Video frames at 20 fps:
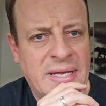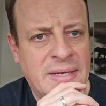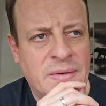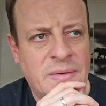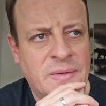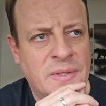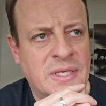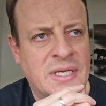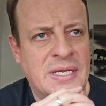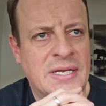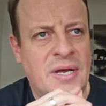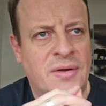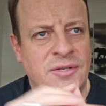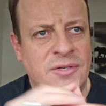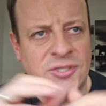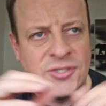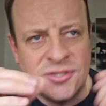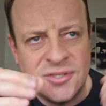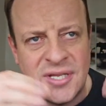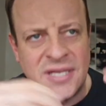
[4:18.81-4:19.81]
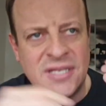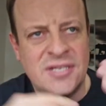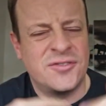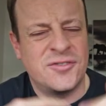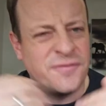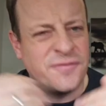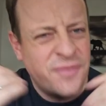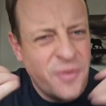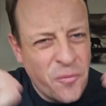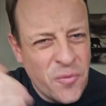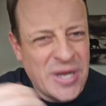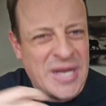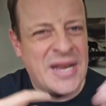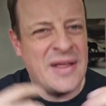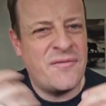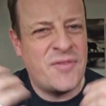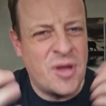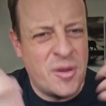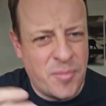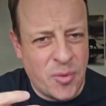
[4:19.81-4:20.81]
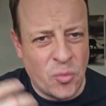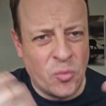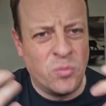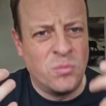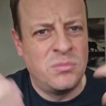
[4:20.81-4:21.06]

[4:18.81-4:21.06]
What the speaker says: It just felt inevitable.